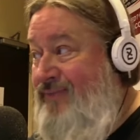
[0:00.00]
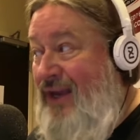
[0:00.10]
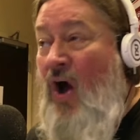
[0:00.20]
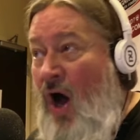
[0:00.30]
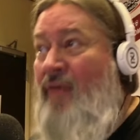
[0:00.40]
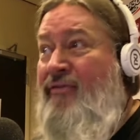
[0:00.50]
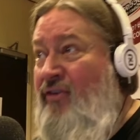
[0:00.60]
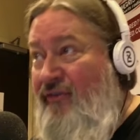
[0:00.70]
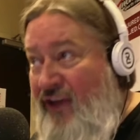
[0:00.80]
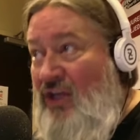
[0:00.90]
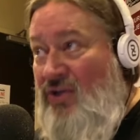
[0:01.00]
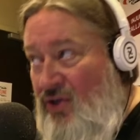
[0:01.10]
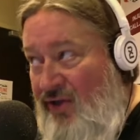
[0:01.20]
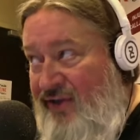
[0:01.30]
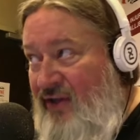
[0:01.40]
off the
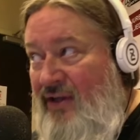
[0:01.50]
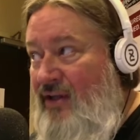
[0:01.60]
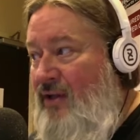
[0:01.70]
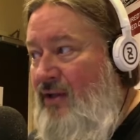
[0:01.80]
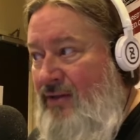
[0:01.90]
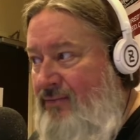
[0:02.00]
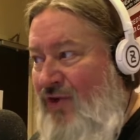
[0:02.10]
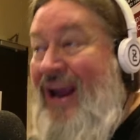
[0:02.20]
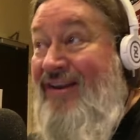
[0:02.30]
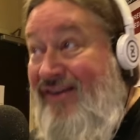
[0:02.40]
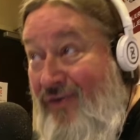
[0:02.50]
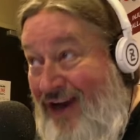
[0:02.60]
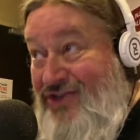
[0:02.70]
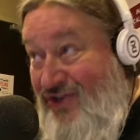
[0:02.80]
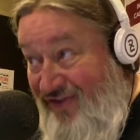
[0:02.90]
field
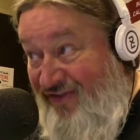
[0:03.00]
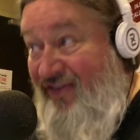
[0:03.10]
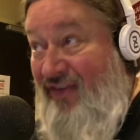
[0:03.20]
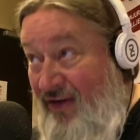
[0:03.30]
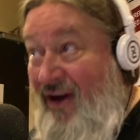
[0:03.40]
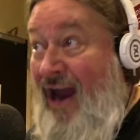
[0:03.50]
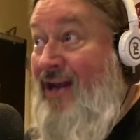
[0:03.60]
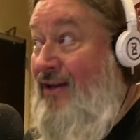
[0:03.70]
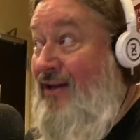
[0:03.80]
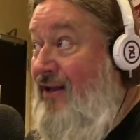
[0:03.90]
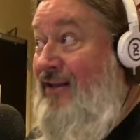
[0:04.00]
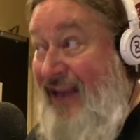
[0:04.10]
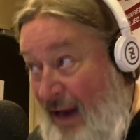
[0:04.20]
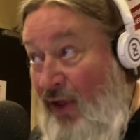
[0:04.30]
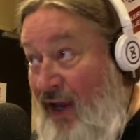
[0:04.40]
transgressions, all right?
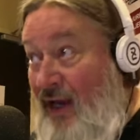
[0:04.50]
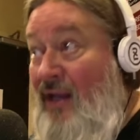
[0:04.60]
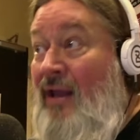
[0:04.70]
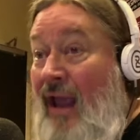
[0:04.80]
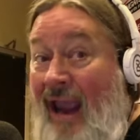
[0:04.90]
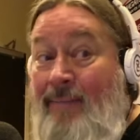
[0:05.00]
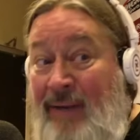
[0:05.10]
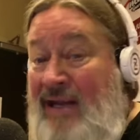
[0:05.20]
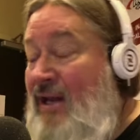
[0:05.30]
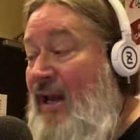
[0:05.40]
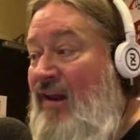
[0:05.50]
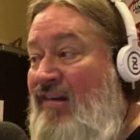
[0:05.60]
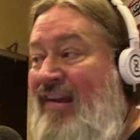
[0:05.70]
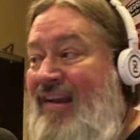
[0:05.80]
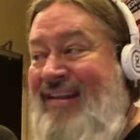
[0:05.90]
Gambling and
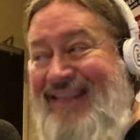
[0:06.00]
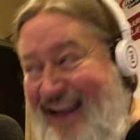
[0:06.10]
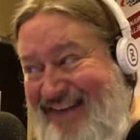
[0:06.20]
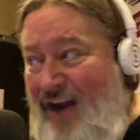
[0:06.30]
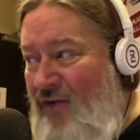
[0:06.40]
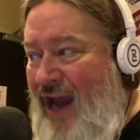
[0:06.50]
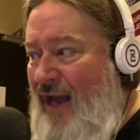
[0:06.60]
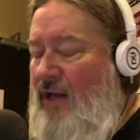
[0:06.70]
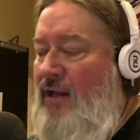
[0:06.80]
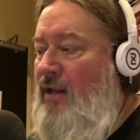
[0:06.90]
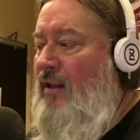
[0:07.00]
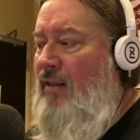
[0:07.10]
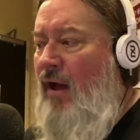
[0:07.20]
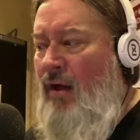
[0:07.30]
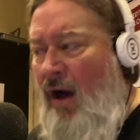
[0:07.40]
PEDs. That's not great.
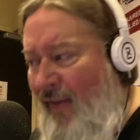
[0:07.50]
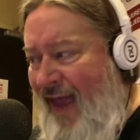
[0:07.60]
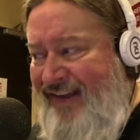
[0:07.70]
All that